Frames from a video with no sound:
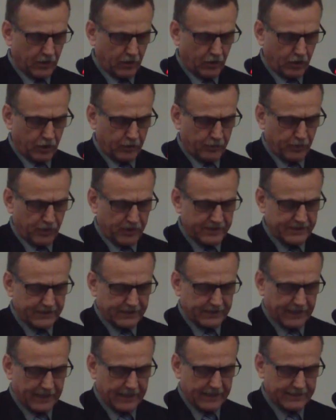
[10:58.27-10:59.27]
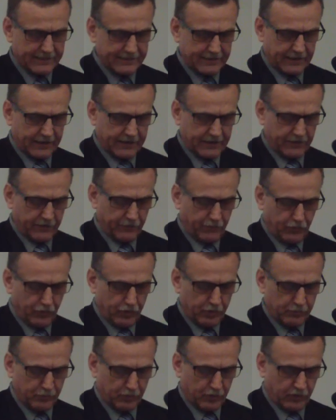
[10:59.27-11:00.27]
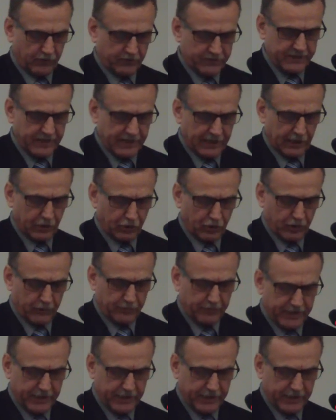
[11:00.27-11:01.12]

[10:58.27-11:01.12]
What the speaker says: or poison gas in the form of Zyklon